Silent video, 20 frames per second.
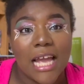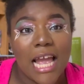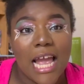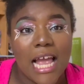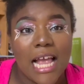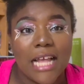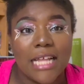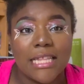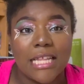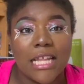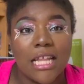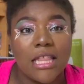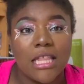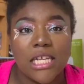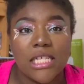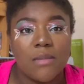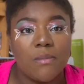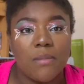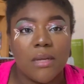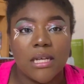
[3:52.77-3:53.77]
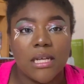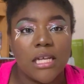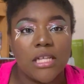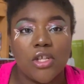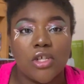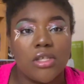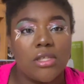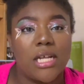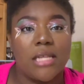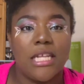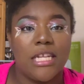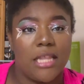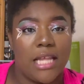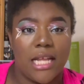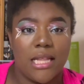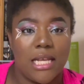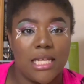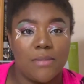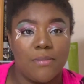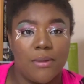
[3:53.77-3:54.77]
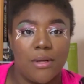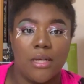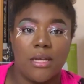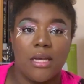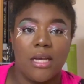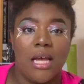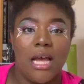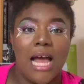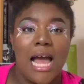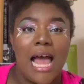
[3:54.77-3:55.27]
and this book, there's nothing like this book.